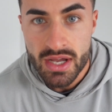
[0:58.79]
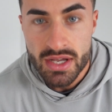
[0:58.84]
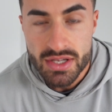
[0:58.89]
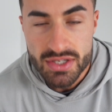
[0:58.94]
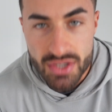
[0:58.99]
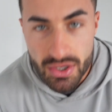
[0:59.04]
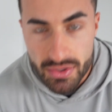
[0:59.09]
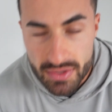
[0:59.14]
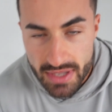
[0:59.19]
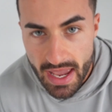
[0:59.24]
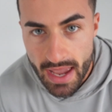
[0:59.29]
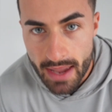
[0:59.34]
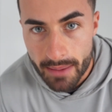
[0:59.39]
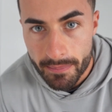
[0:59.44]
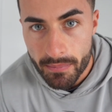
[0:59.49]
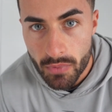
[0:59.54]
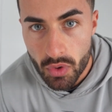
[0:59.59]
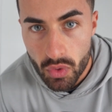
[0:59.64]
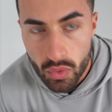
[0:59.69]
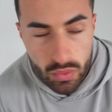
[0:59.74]
So yeah,
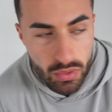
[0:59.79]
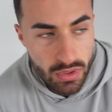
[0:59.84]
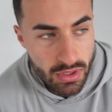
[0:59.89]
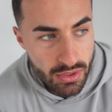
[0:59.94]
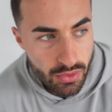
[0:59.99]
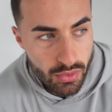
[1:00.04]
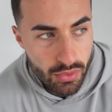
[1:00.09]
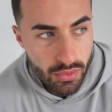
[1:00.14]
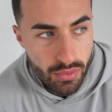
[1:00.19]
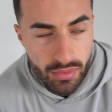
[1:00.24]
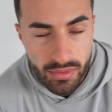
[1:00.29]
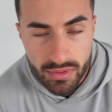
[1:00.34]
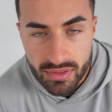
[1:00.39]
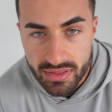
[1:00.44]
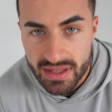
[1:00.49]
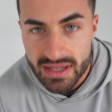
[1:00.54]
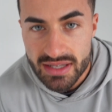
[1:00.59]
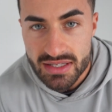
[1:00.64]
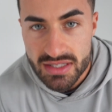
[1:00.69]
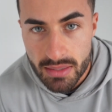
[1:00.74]
all in all,
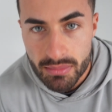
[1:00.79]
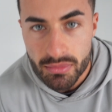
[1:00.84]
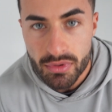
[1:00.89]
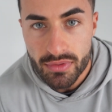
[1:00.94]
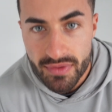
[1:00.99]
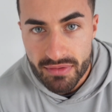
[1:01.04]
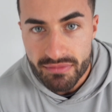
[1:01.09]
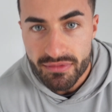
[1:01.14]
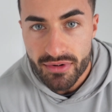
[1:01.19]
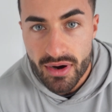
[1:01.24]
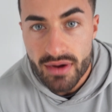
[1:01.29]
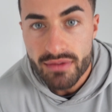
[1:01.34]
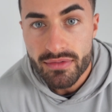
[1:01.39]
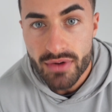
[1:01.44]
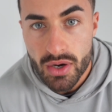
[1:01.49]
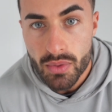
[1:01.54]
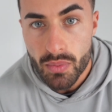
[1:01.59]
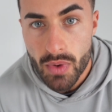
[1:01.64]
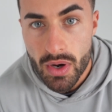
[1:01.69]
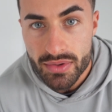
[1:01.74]
things are moving
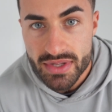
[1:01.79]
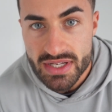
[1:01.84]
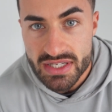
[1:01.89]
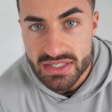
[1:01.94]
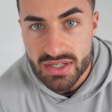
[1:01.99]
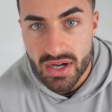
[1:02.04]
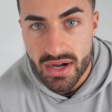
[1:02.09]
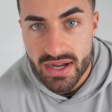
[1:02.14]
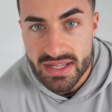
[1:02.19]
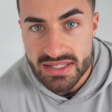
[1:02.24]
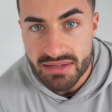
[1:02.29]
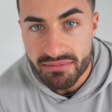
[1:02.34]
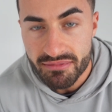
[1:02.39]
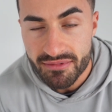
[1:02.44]
very well this dieting